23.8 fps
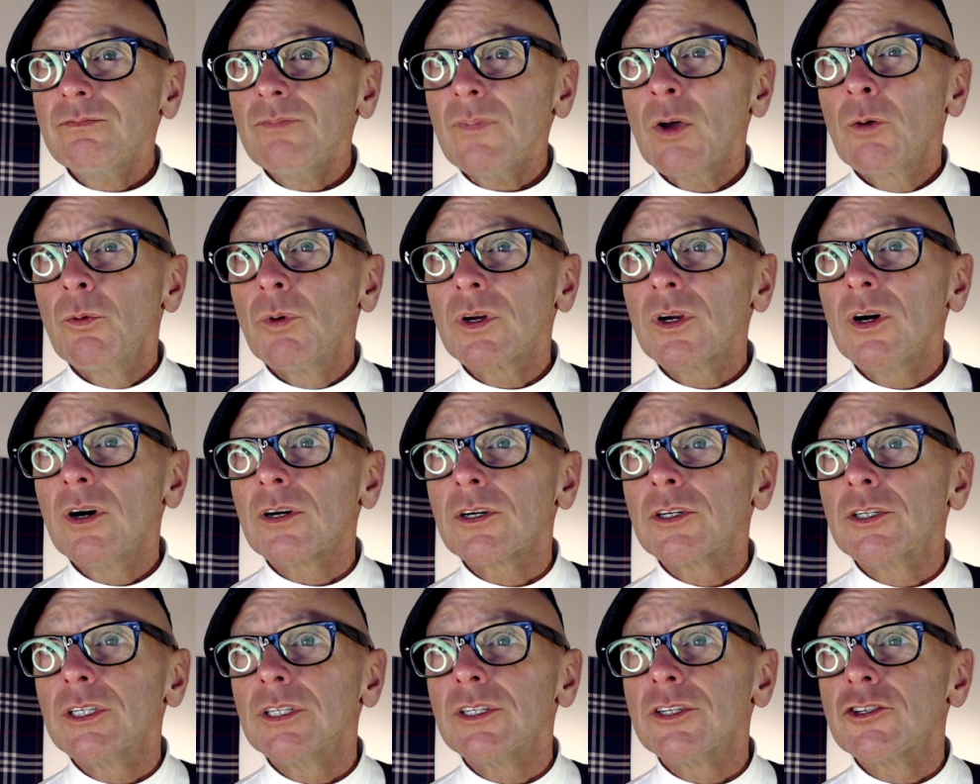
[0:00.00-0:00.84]
what all
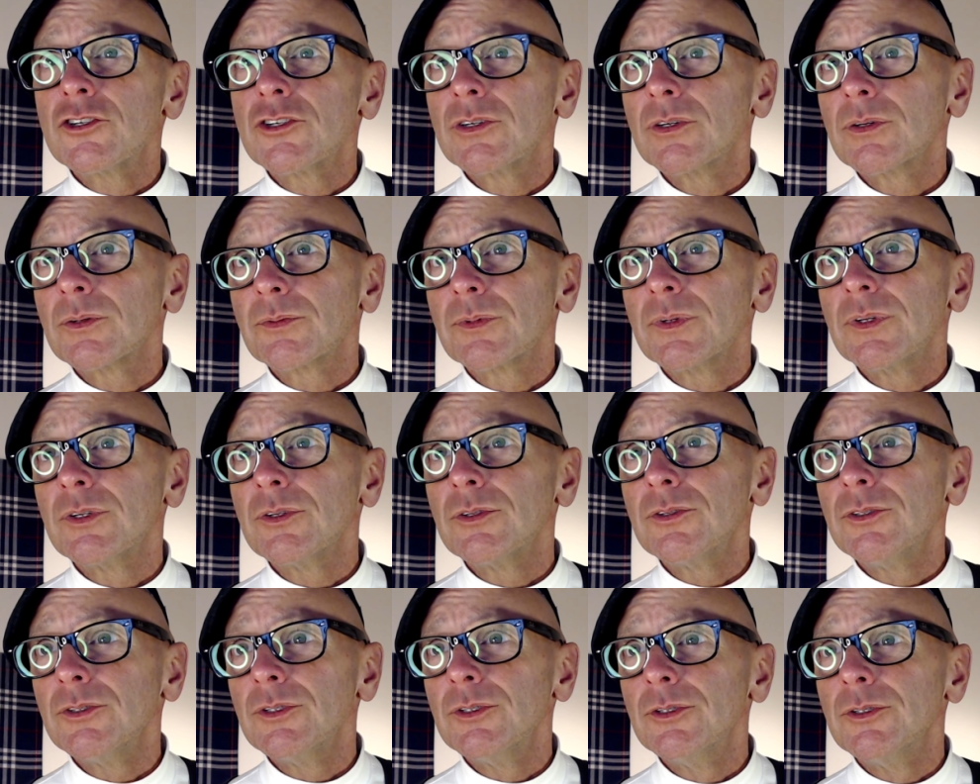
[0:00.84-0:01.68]
good children
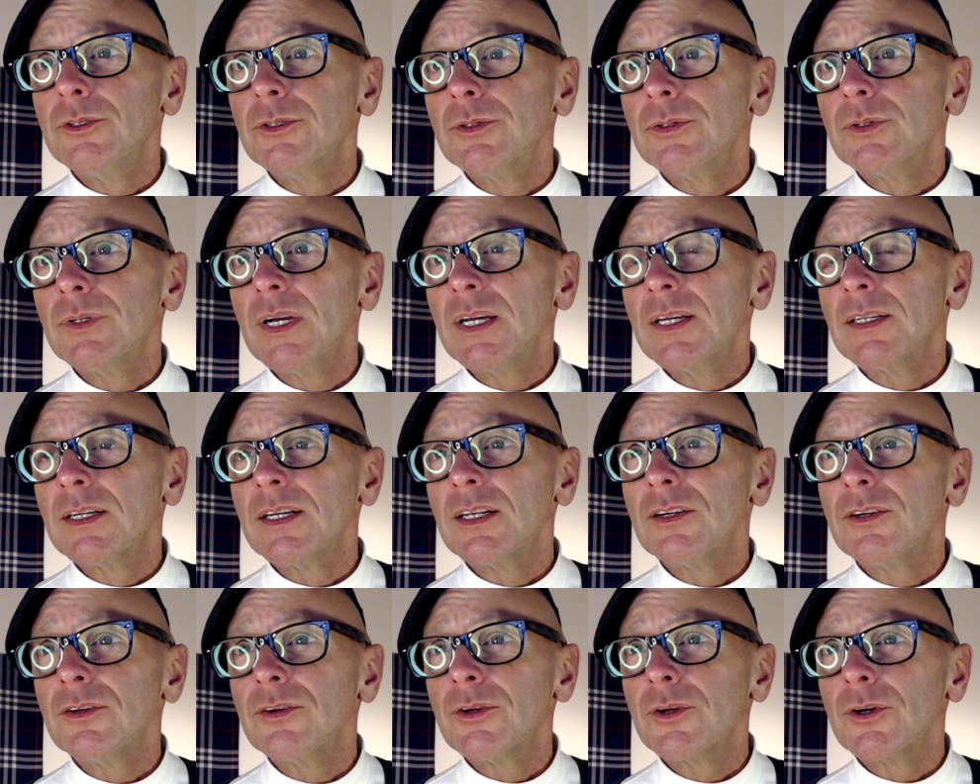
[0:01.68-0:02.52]
do in a
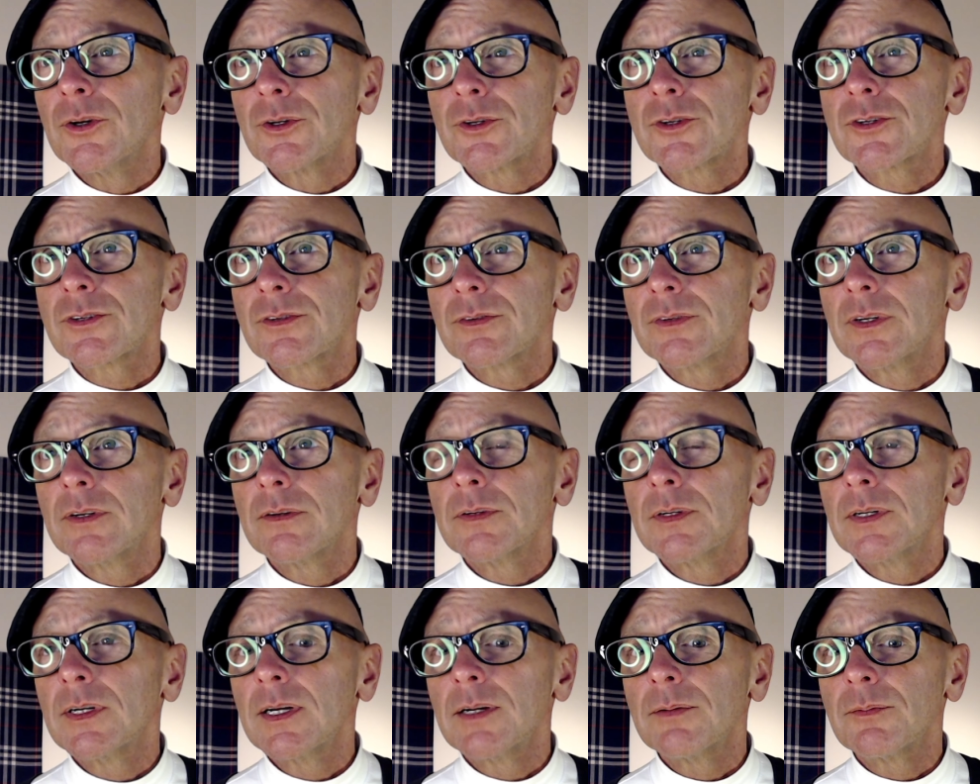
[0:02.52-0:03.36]
nursery
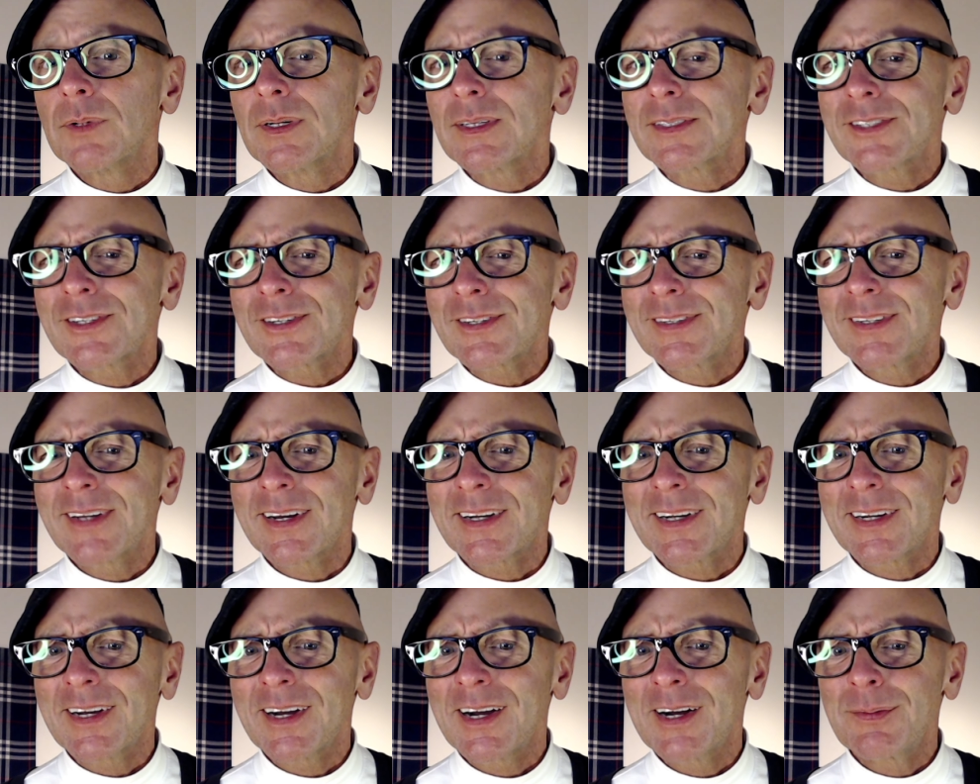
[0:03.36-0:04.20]
rhyme. Let's just
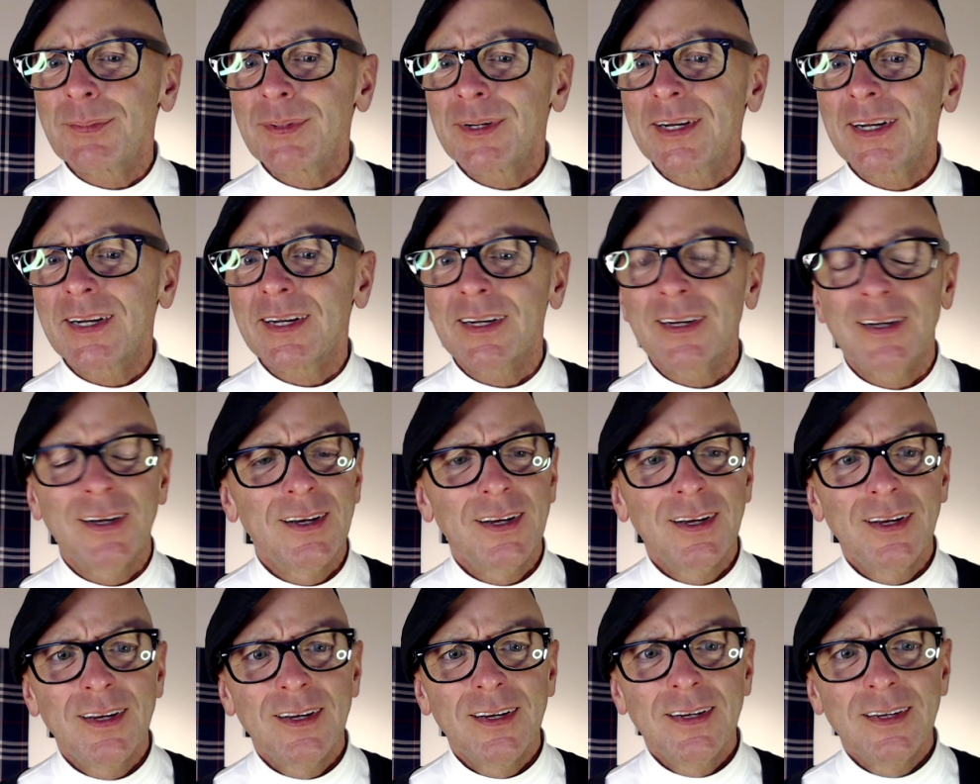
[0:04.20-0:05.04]
not come
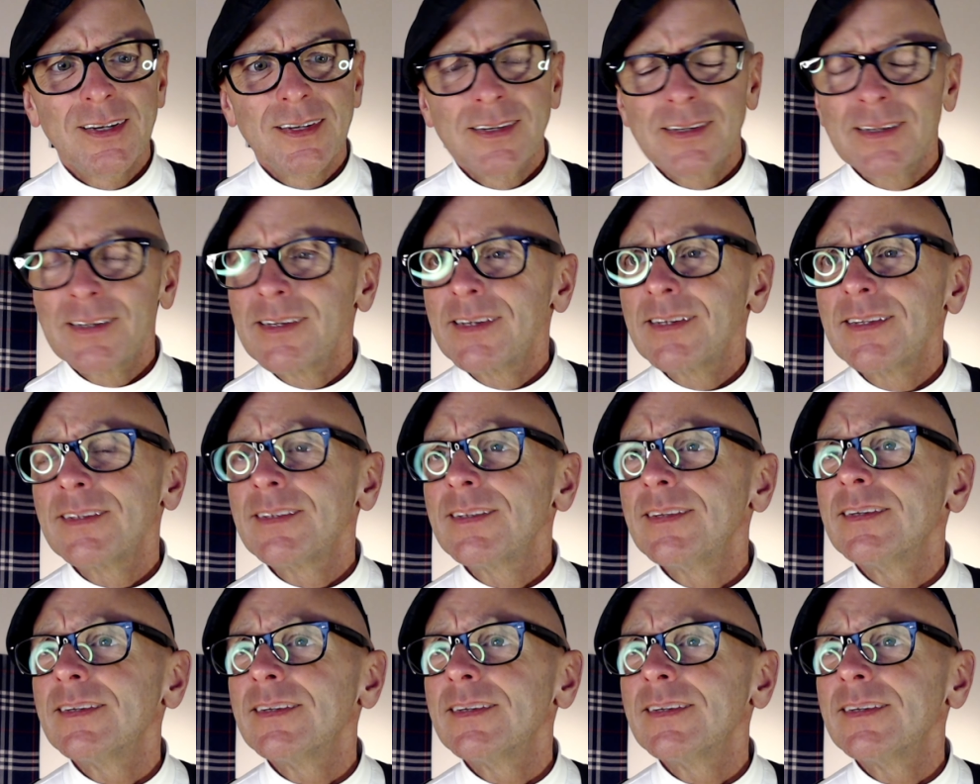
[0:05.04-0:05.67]
to